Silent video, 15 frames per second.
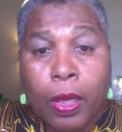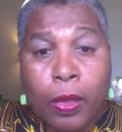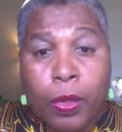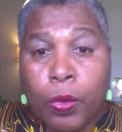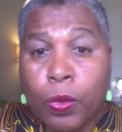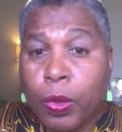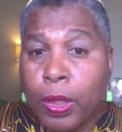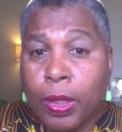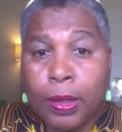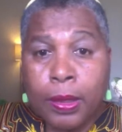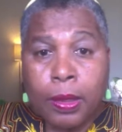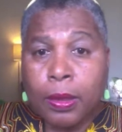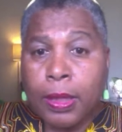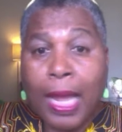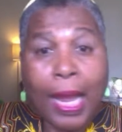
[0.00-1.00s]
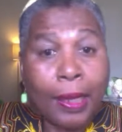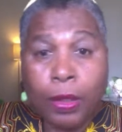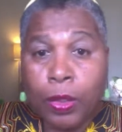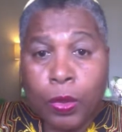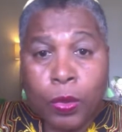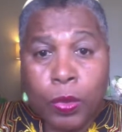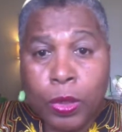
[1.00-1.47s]
You can not
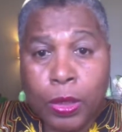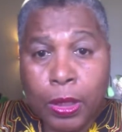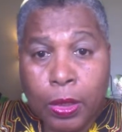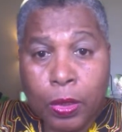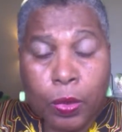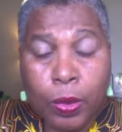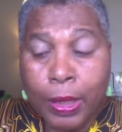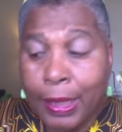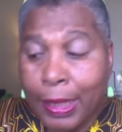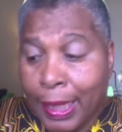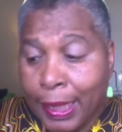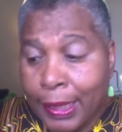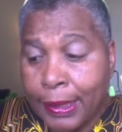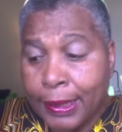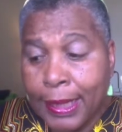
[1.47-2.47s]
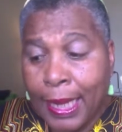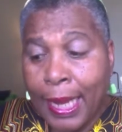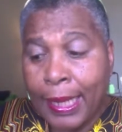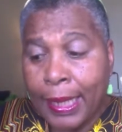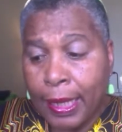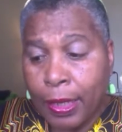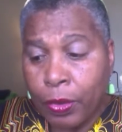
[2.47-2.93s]
use it. You can let it die
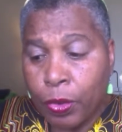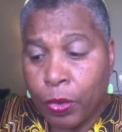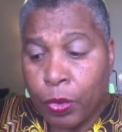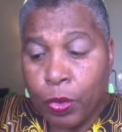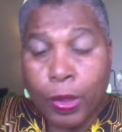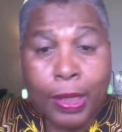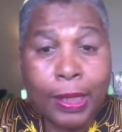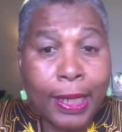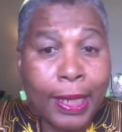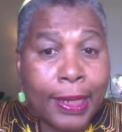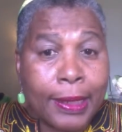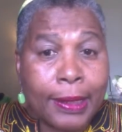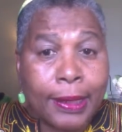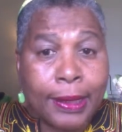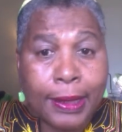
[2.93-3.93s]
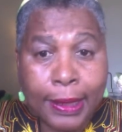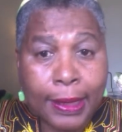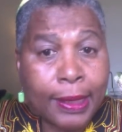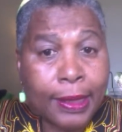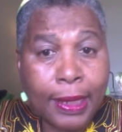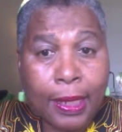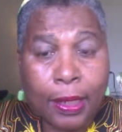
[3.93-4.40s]
in you. You can let it
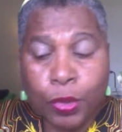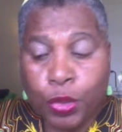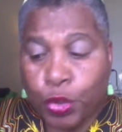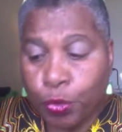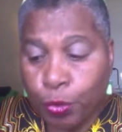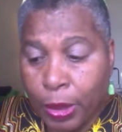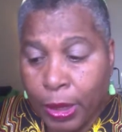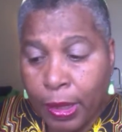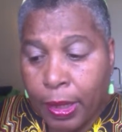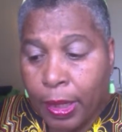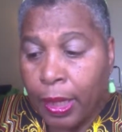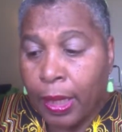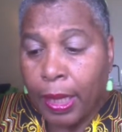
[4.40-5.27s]
sit and shrink.